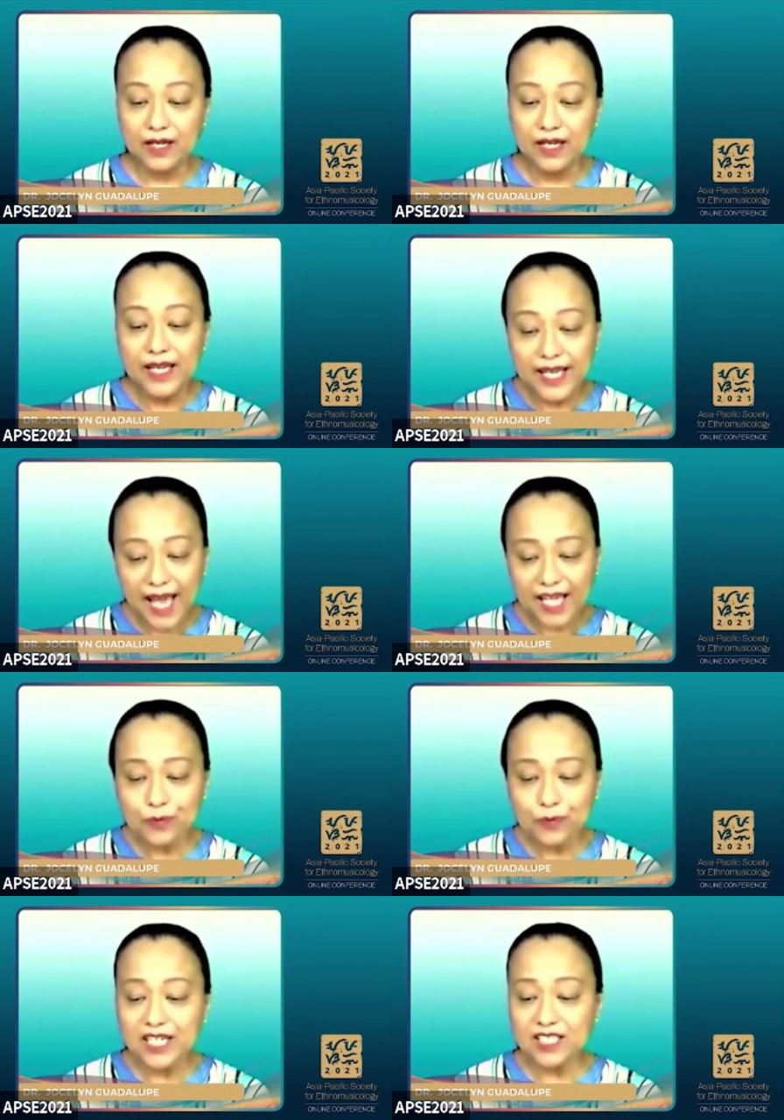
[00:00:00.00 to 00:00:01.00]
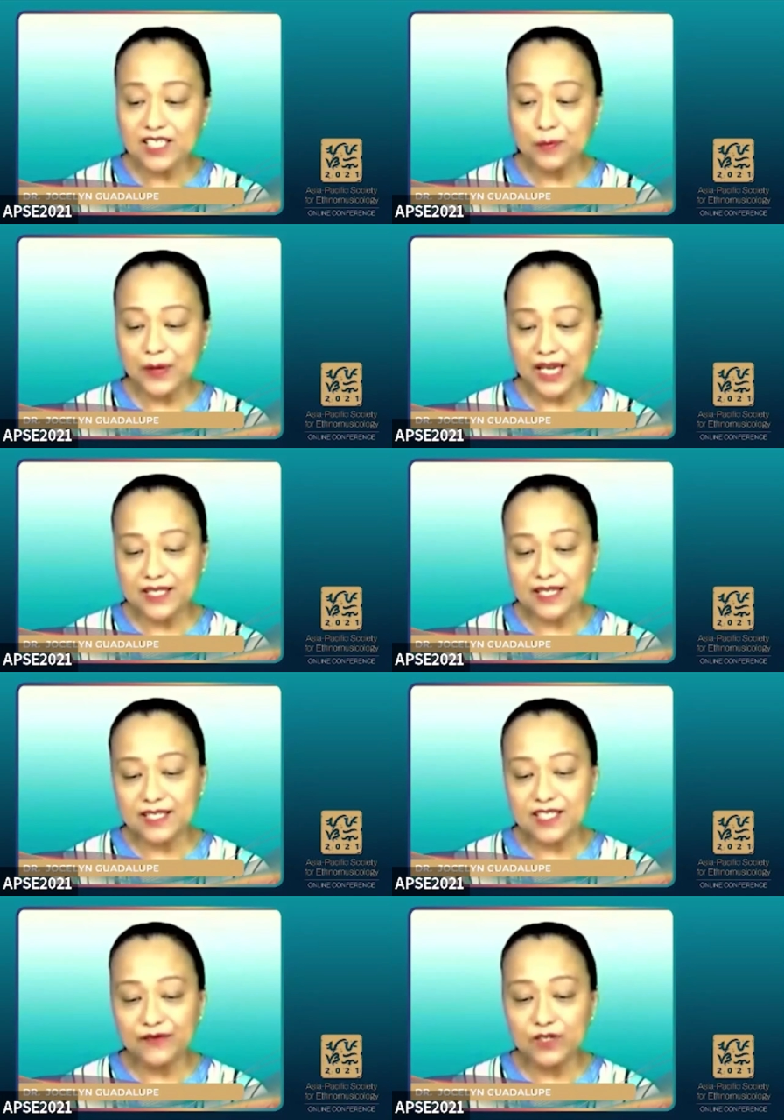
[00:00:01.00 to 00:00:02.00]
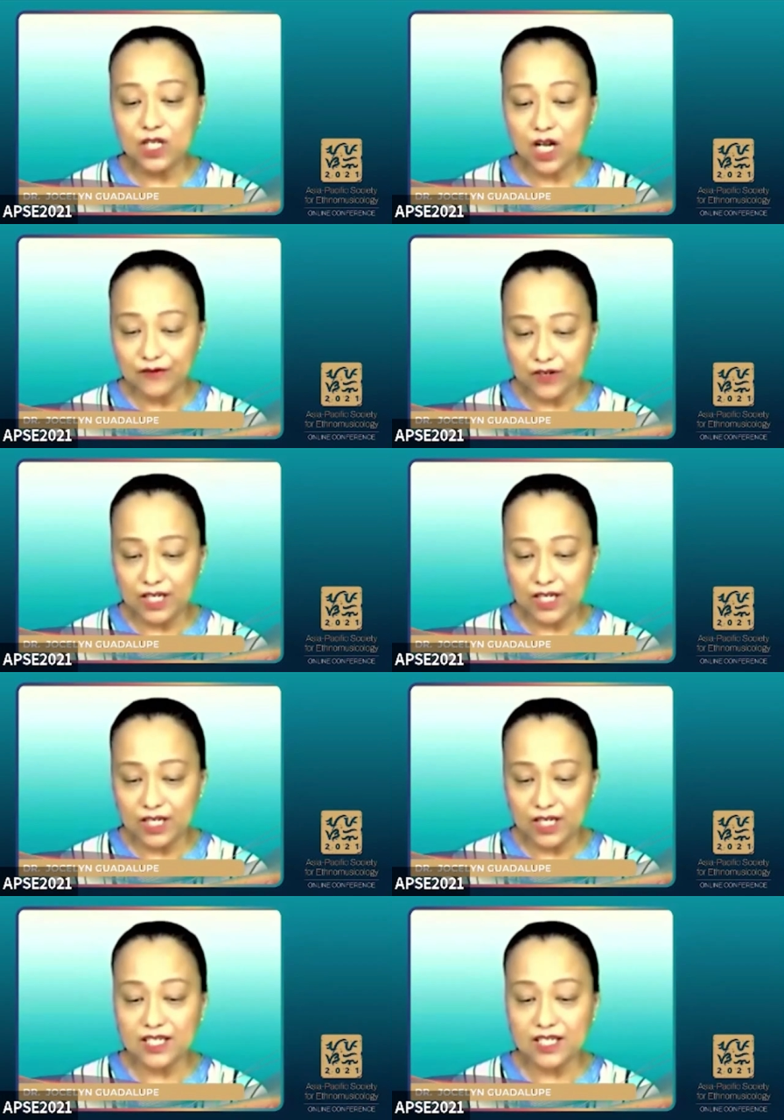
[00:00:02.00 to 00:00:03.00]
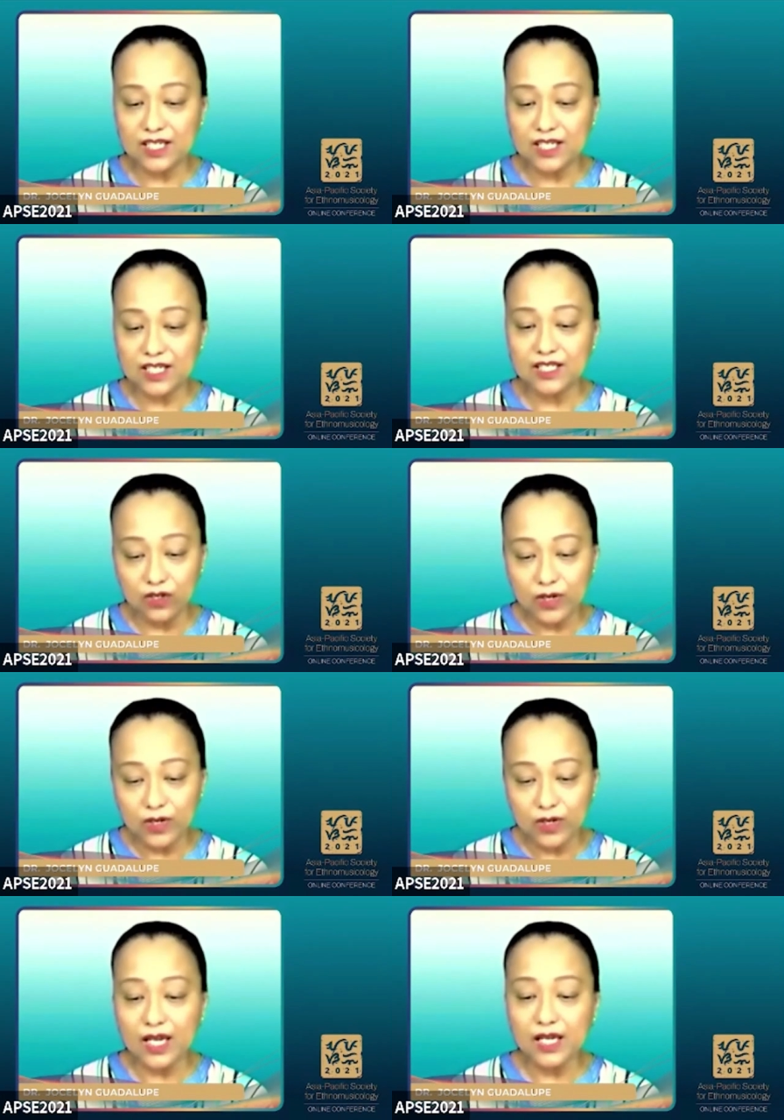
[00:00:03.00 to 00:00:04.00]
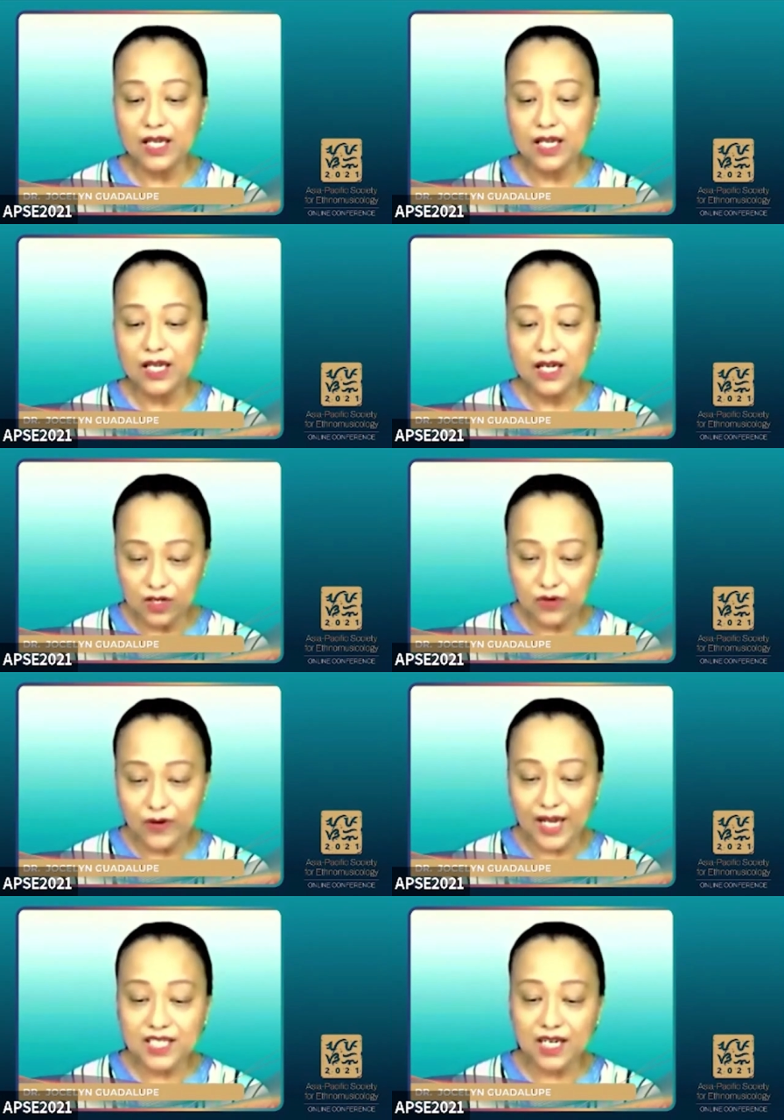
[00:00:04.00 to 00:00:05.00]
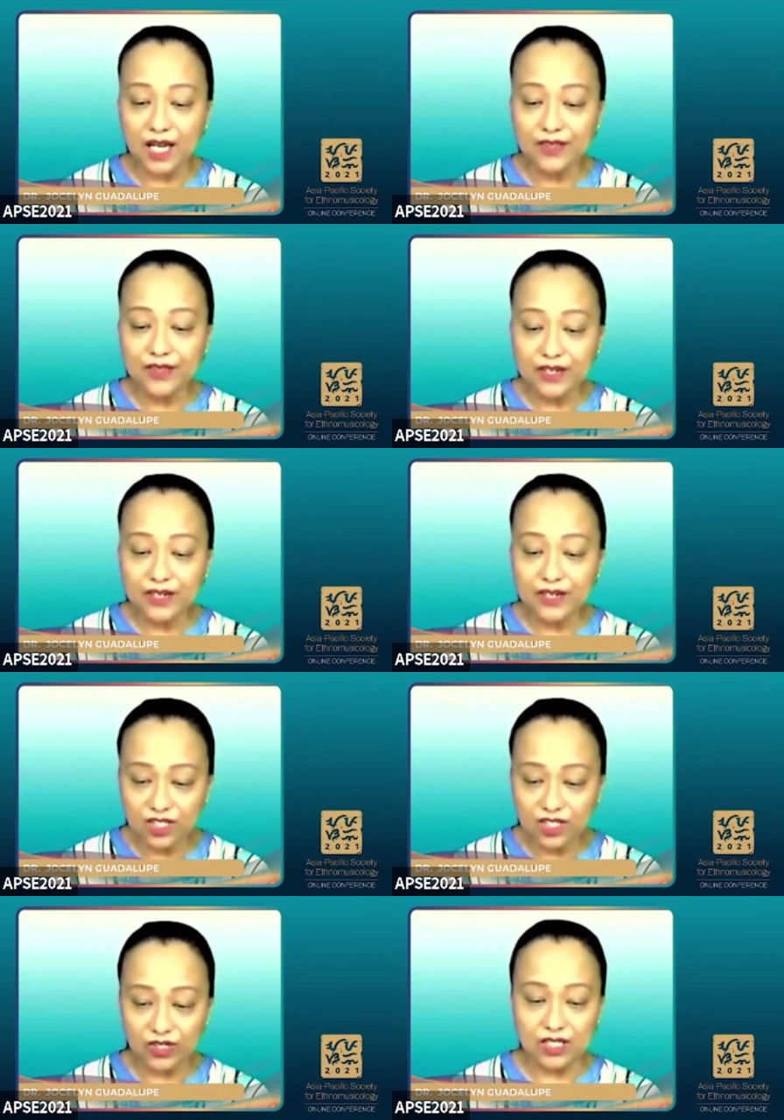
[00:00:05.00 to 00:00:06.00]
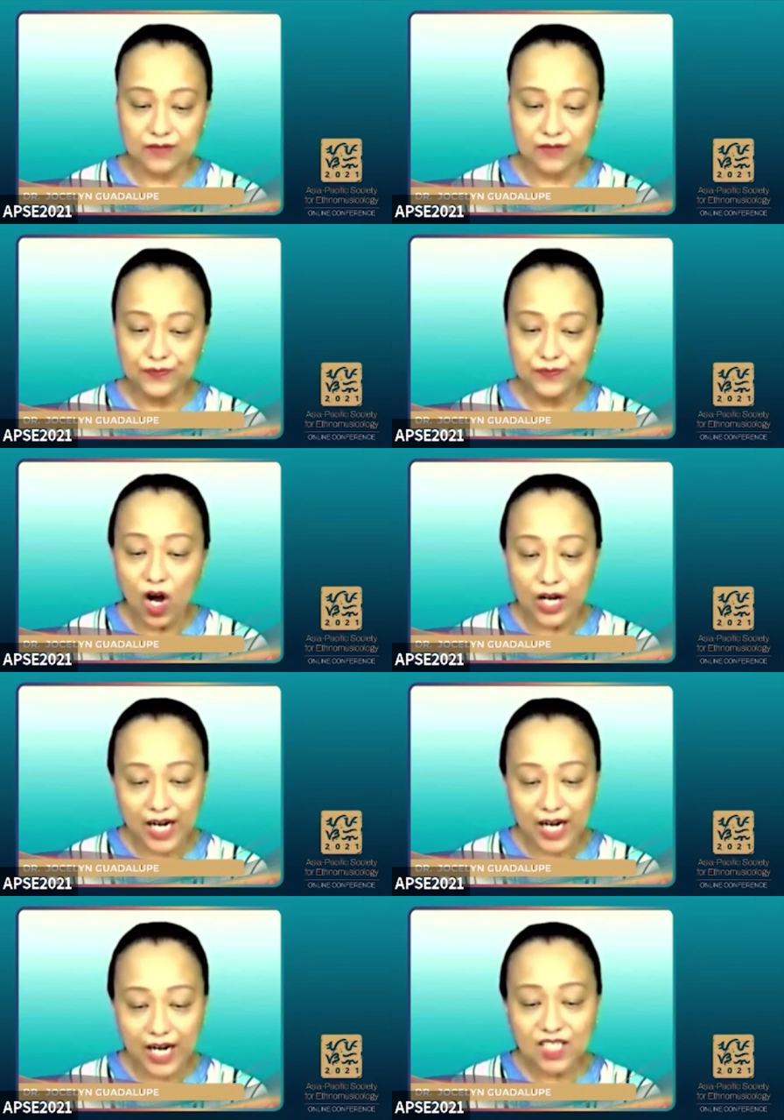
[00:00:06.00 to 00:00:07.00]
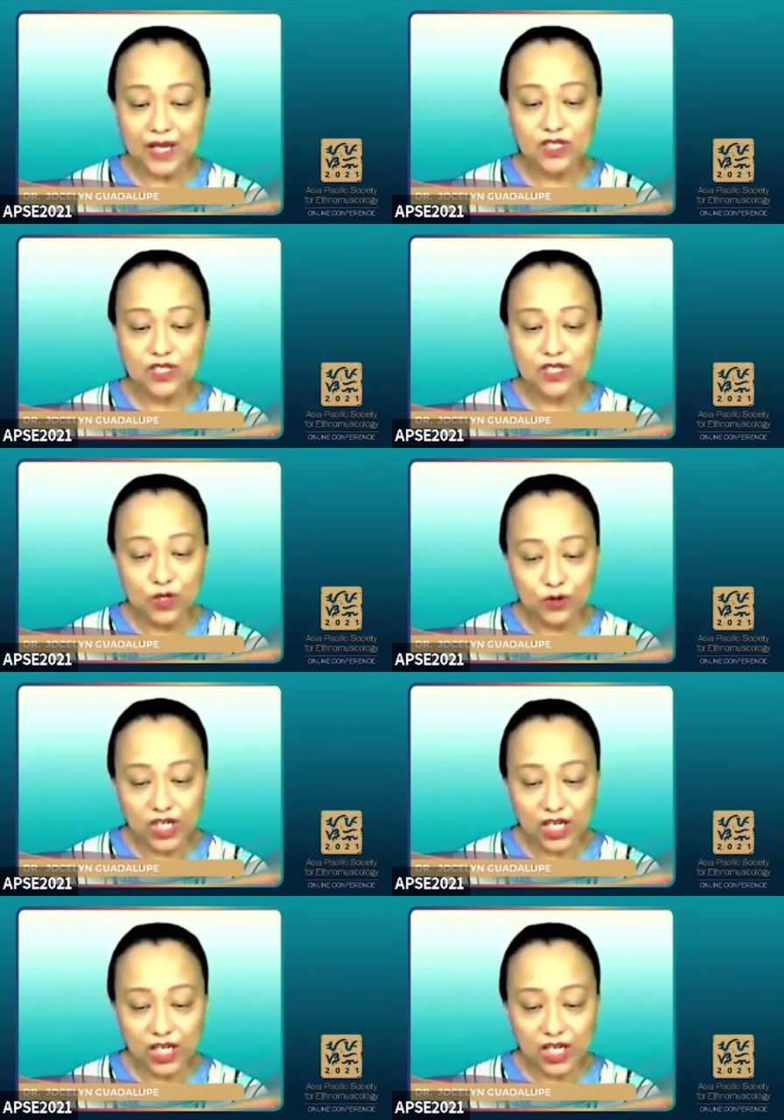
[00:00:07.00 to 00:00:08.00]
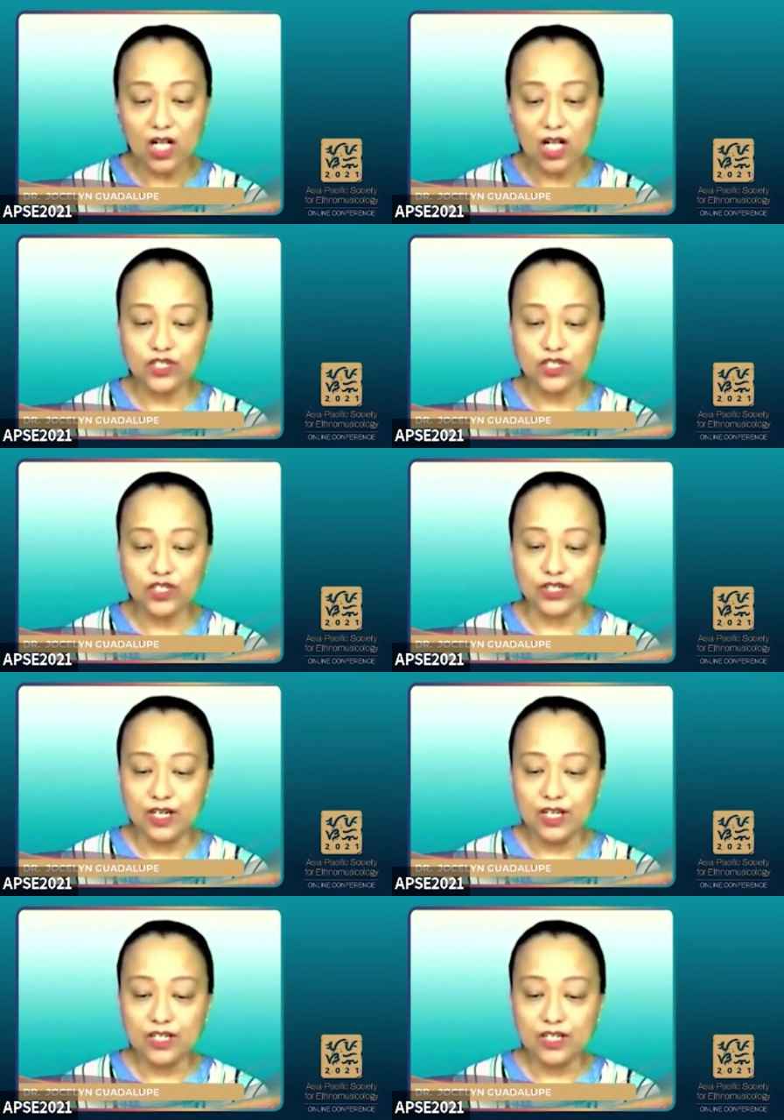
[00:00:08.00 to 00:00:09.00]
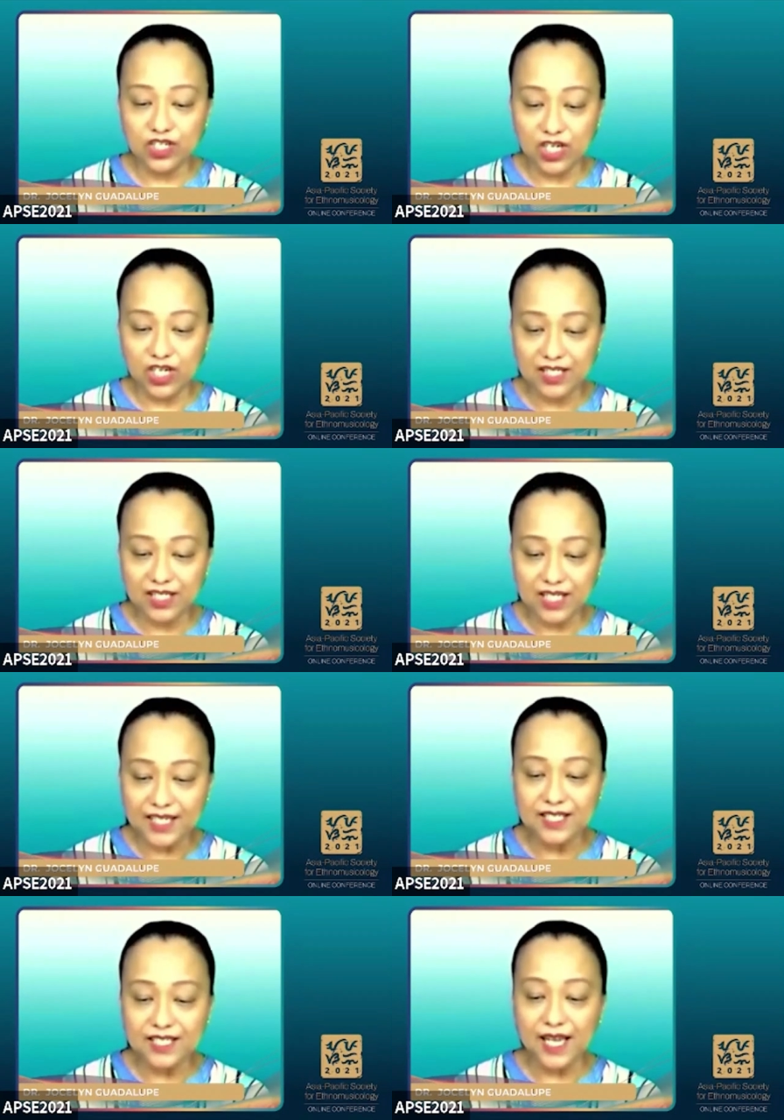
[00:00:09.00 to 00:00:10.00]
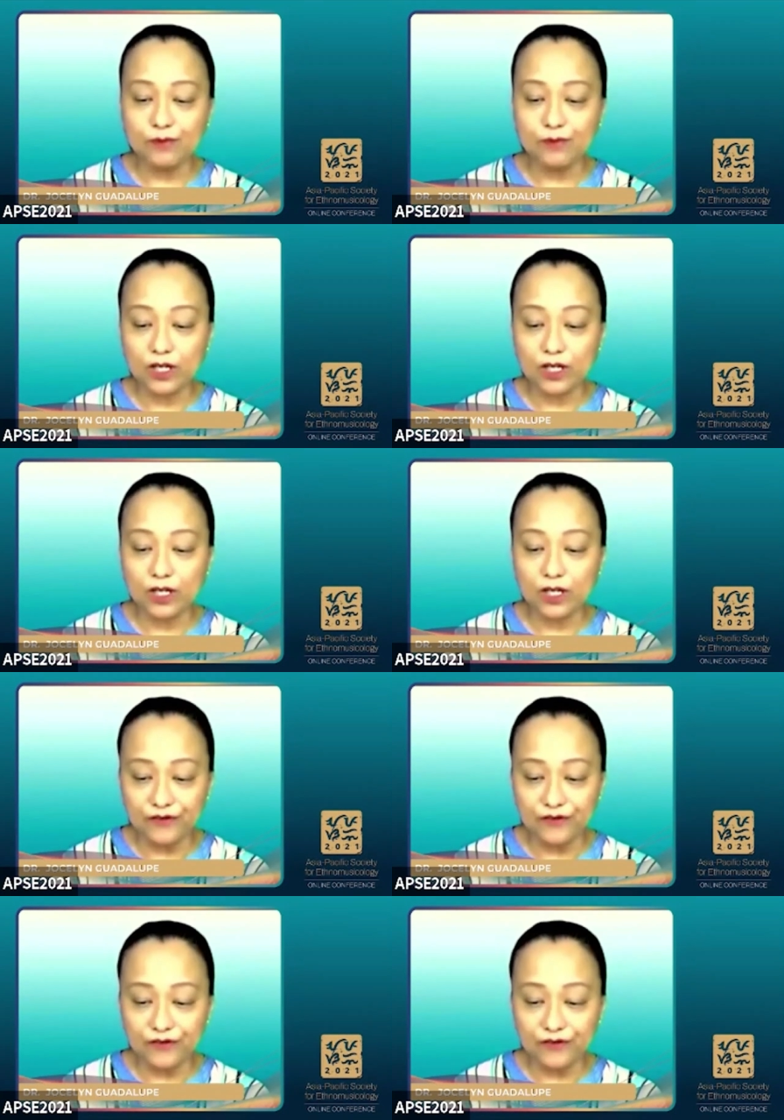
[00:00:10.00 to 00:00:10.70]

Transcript: He has participated in several conferences in the U K, the U S, and other countries on aspects of music and culture, such as the I C T M World Conference in